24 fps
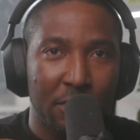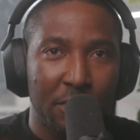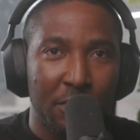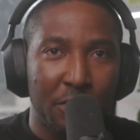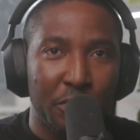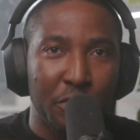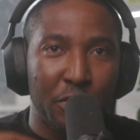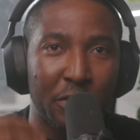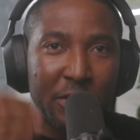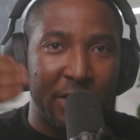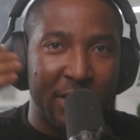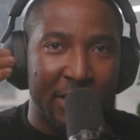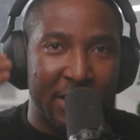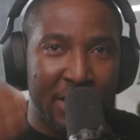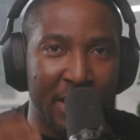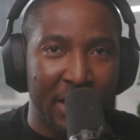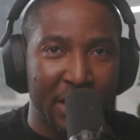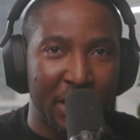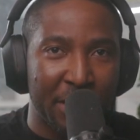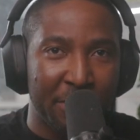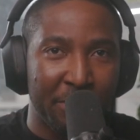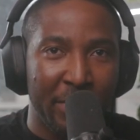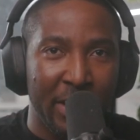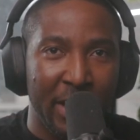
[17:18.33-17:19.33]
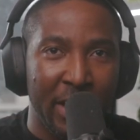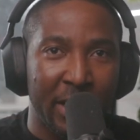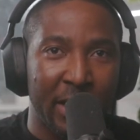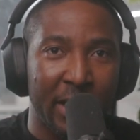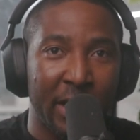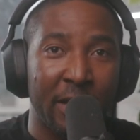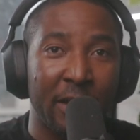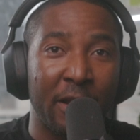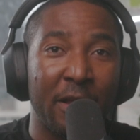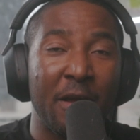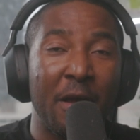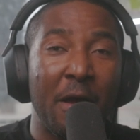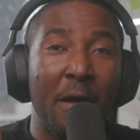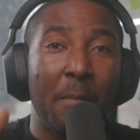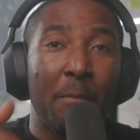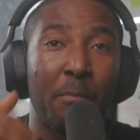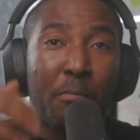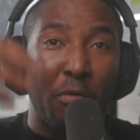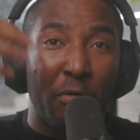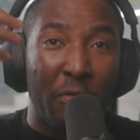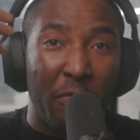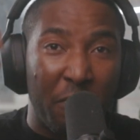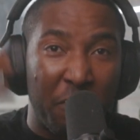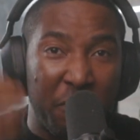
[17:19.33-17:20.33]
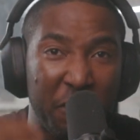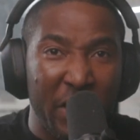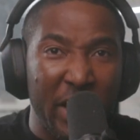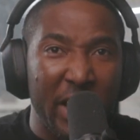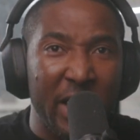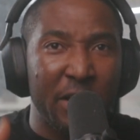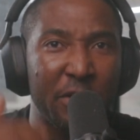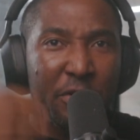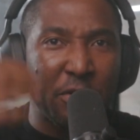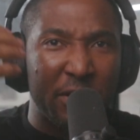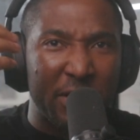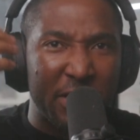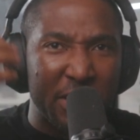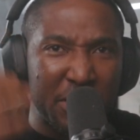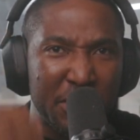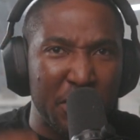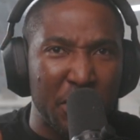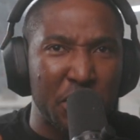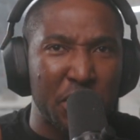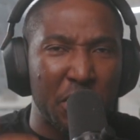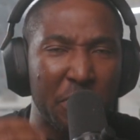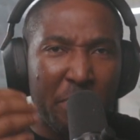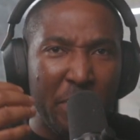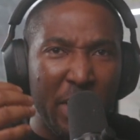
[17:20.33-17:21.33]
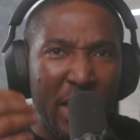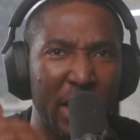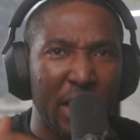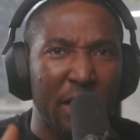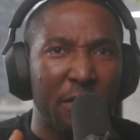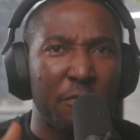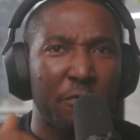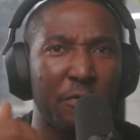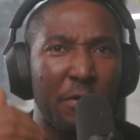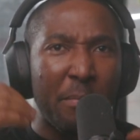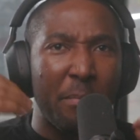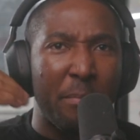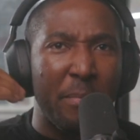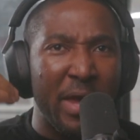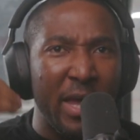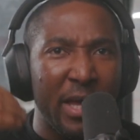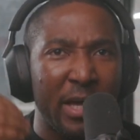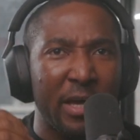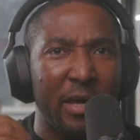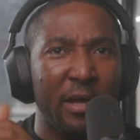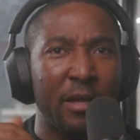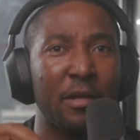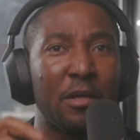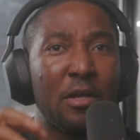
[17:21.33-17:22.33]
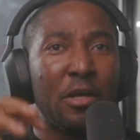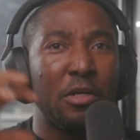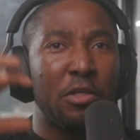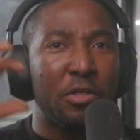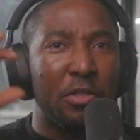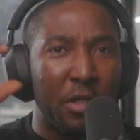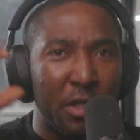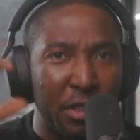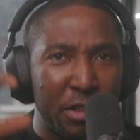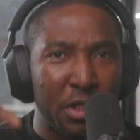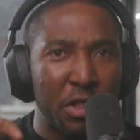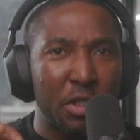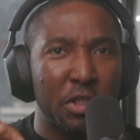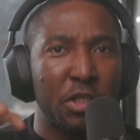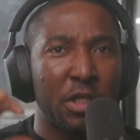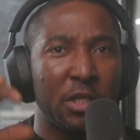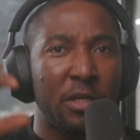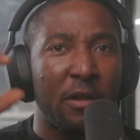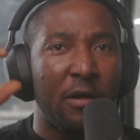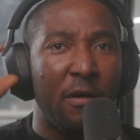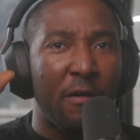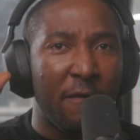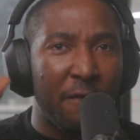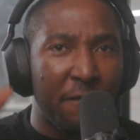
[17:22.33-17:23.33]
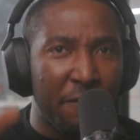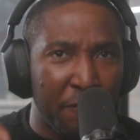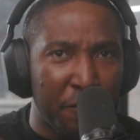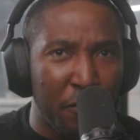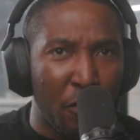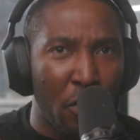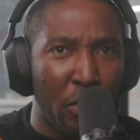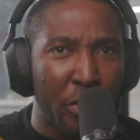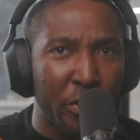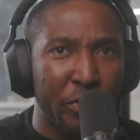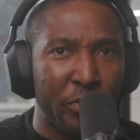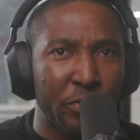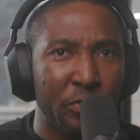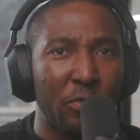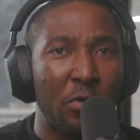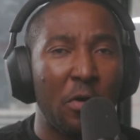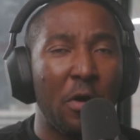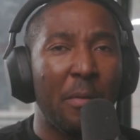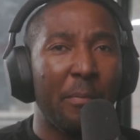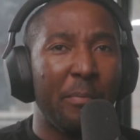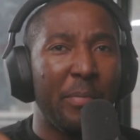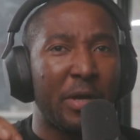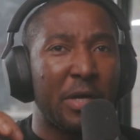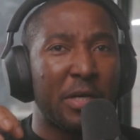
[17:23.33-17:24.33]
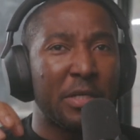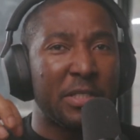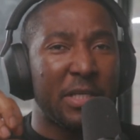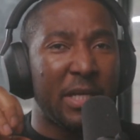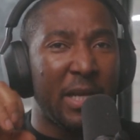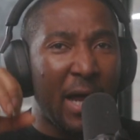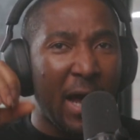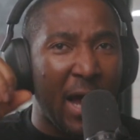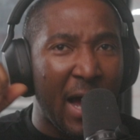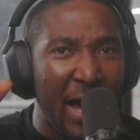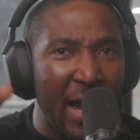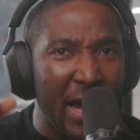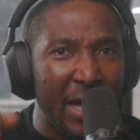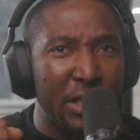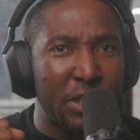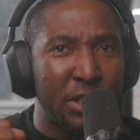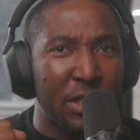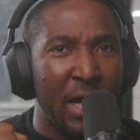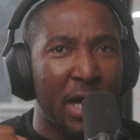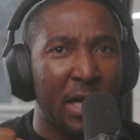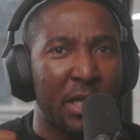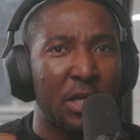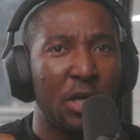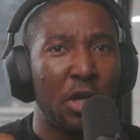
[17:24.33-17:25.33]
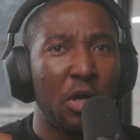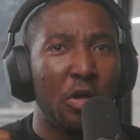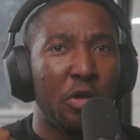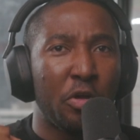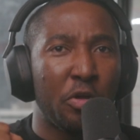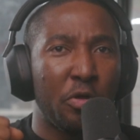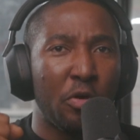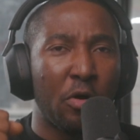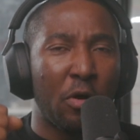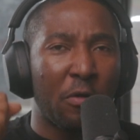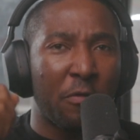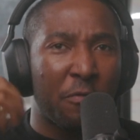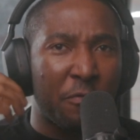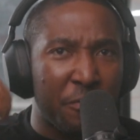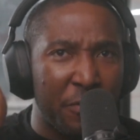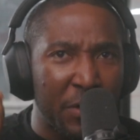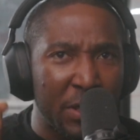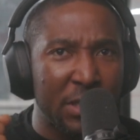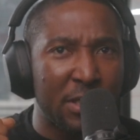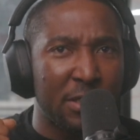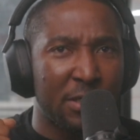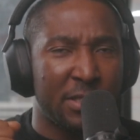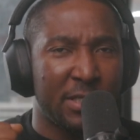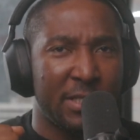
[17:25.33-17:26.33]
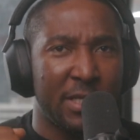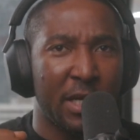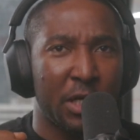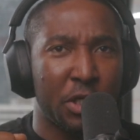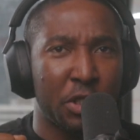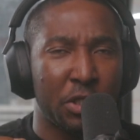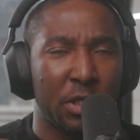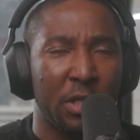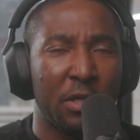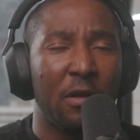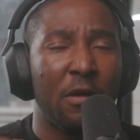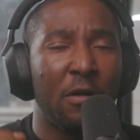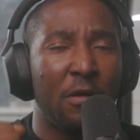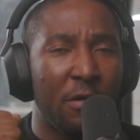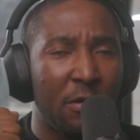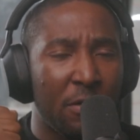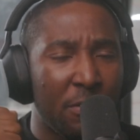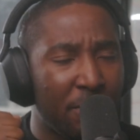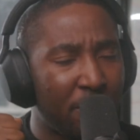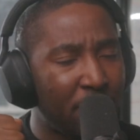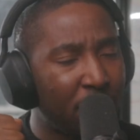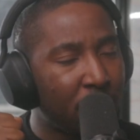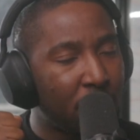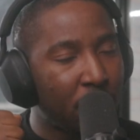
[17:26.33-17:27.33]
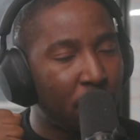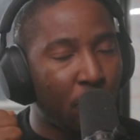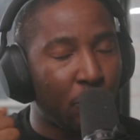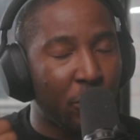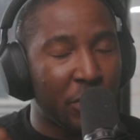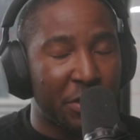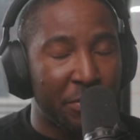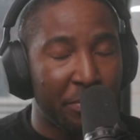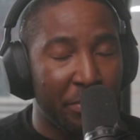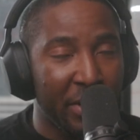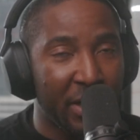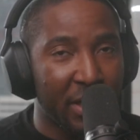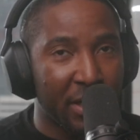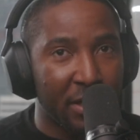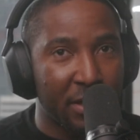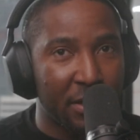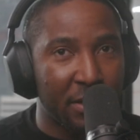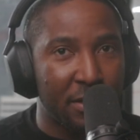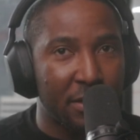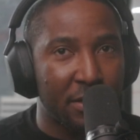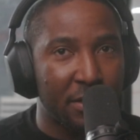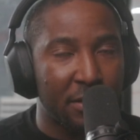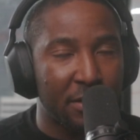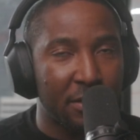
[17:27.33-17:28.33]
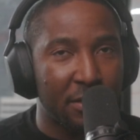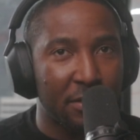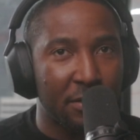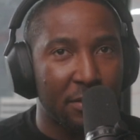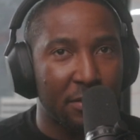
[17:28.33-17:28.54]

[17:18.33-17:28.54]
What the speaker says: your decision making, prevent your decision making from making decision for you, because it hijacked your frontal section, which means